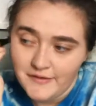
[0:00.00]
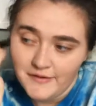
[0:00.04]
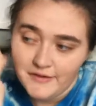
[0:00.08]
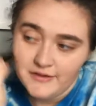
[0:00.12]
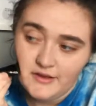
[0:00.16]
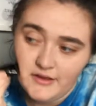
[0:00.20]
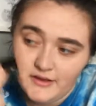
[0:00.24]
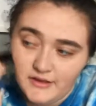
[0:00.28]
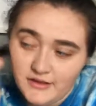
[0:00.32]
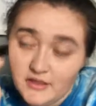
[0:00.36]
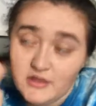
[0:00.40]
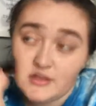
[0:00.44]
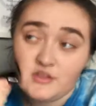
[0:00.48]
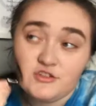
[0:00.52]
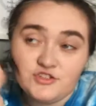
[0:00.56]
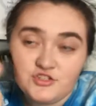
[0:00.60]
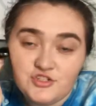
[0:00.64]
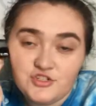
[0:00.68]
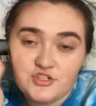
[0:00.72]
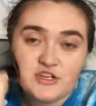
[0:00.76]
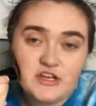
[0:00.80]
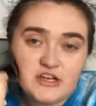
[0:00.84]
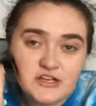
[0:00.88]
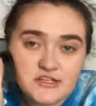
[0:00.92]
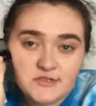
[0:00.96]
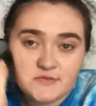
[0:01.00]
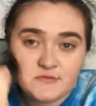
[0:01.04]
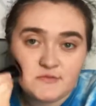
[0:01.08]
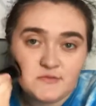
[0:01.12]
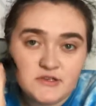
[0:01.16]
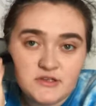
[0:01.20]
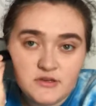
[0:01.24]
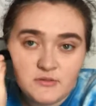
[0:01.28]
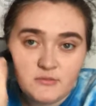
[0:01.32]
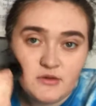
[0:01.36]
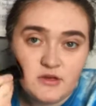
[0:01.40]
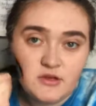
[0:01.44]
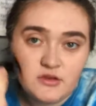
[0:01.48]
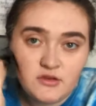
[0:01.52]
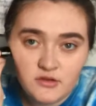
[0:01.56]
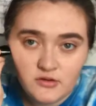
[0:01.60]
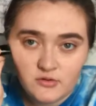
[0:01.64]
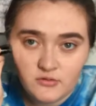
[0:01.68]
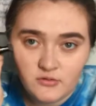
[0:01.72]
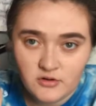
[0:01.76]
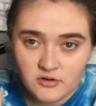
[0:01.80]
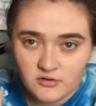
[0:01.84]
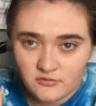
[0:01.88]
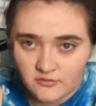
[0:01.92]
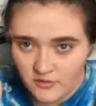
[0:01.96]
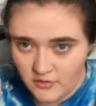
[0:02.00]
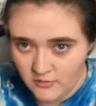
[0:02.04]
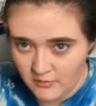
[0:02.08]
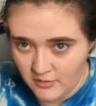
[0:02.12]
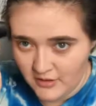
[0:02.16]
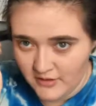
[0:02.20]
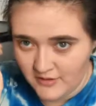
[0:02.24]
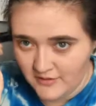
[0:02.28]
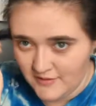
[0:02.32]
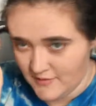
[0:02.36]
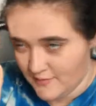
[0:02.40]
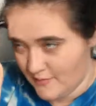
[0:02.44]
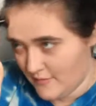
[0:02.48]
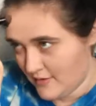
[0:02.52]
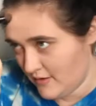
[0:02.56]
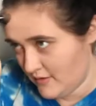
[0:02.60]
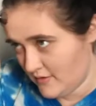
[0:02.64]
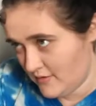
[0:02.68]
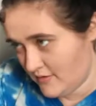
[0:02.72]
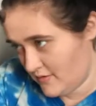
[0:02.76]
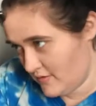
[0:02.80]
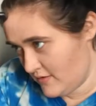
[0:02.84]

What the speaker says: And yes, she asked me to be one of her bridesmaids.